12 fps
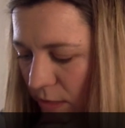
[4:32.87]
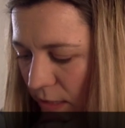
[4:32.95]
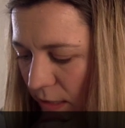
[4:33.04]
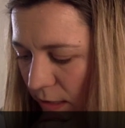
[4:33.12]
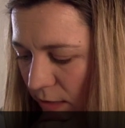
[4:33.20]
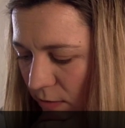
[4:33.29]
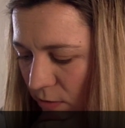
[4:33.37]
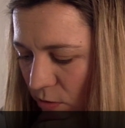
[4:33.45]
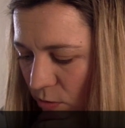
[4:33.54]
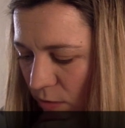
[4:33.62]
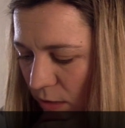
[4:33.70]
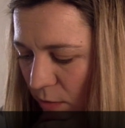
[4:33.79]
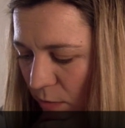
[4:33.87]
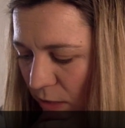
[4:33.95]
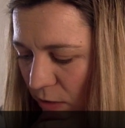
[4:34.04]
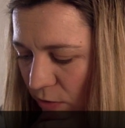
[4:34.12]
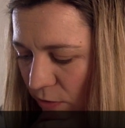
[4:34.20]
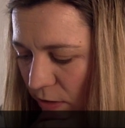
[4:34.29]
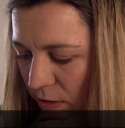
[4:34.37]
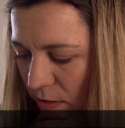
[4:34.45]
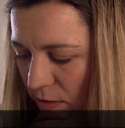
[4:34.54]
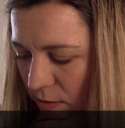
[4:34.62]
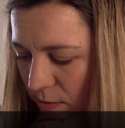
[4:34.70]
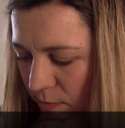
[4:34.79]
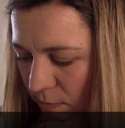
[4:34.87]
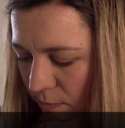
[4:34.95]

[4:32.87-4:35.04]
our circuit, so 10 microfarads